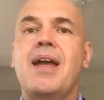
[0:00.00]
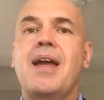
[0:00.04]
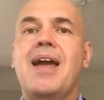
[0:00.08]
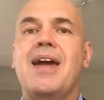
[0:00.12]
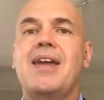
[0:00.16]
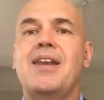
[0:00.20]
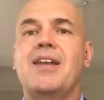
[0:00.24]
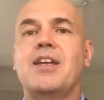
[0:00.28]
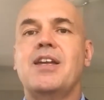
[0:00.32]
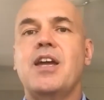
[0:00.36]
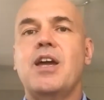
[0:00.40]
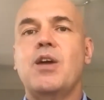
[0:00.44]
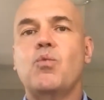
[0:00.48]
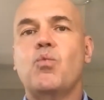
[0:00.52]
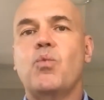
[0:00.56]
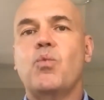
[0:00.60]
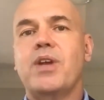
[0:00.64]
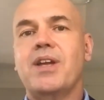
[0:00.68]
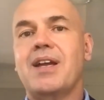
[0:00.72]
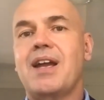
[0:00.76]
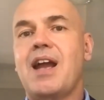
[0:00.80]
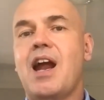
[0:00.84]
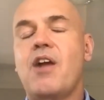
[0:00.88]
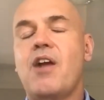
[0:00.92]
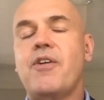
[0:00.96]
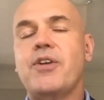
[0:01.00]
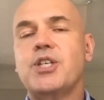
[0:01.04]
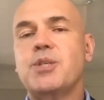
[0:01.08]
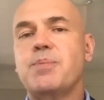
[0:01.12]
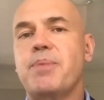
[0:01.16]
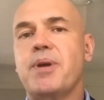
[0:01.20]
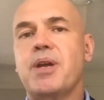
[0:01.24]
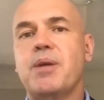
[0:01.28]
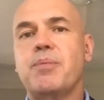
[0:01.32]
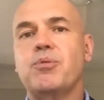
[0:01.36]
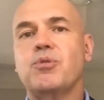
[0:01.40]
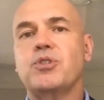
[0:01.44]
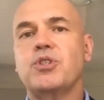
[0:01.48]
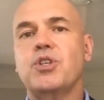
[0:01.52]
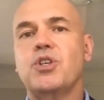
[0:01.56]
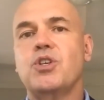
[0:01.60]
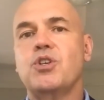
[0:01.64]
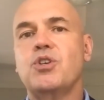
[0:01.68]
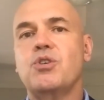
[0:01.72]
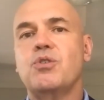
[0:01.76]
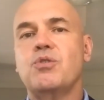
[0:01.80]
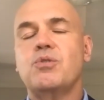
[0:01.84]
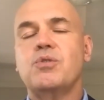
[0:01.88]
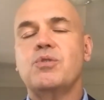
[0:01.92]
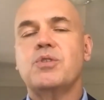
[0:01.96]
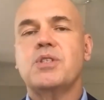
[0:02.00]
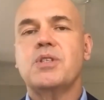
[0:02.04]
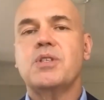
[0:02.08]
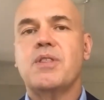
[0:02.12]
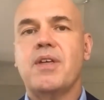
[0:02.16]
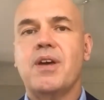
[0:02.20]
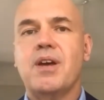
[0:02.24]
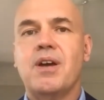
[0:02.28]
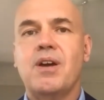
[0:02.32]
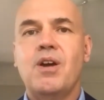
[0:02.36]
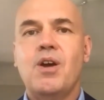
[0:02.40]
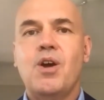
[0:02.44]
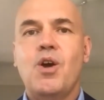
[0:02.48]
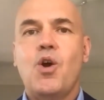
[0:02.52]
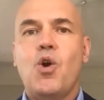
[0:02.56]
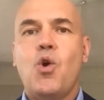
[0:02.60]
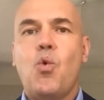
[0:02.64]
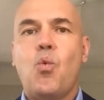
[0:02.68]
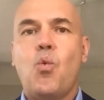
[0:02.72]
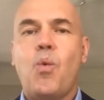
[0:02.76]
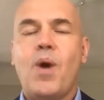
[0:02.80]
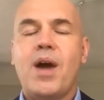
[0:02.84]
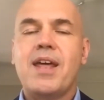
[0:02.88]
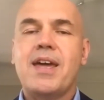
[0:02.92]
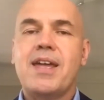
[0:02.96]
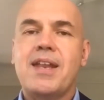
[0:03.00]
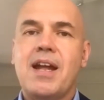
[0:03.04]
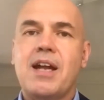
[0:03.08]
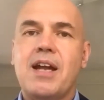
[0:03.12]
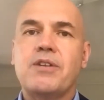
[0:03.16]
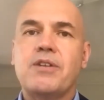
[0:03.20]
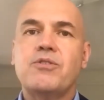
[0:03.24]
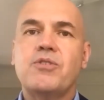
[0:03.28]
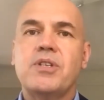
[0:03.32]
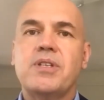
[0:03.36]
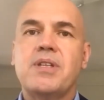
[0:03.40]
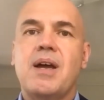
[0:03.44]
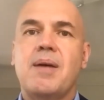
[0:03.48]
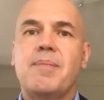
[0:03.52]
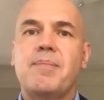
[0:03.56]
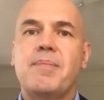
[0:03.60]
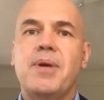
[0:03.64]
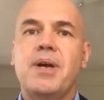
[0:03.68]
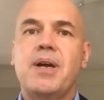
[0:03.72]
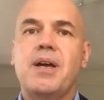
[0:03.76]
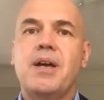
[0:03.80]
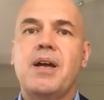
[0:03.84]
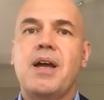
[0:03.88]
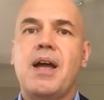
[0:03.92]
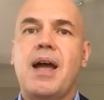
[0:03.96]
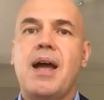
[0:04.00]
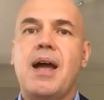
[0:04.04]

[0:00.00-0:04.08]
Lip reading: And again, we encourage people to use the 1-800 number,